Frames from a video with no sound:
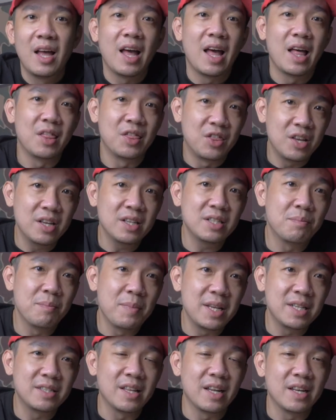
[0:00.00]
And this
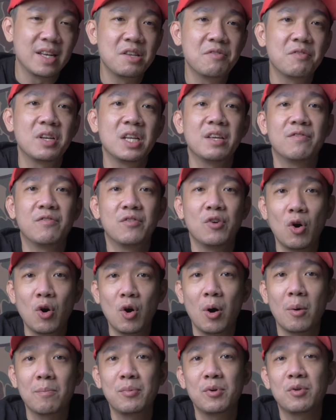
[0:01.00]
means that even if your
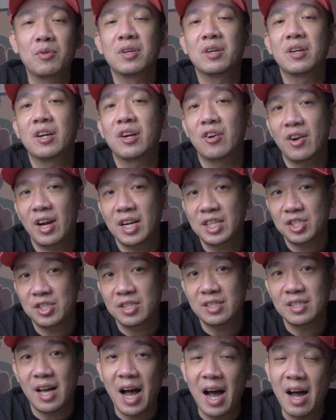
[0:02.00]
computer
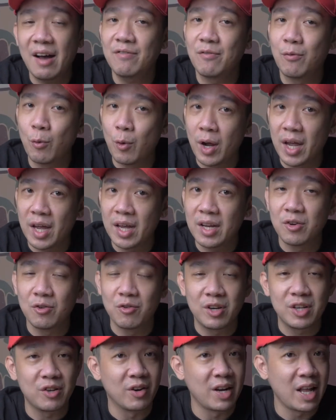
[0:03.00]
crashes halfway
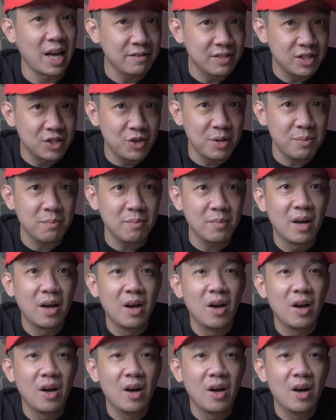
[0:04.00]
during your live stream,